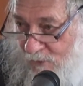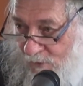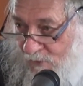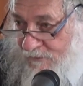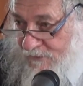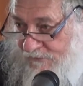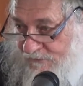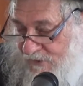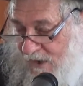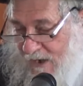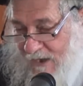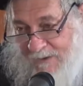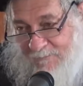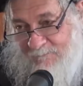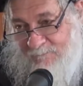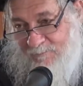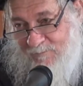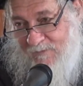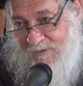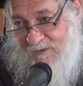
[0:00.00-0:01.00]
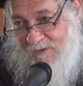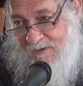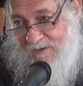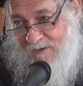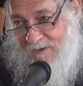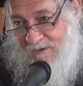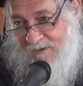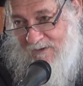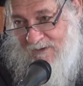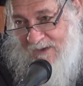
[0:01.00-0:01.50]
all the time
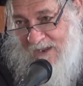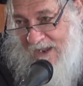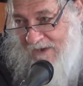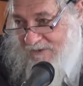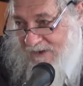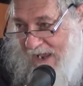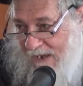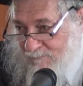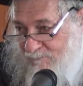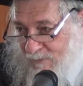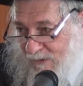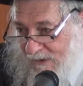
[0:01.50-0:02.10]
and not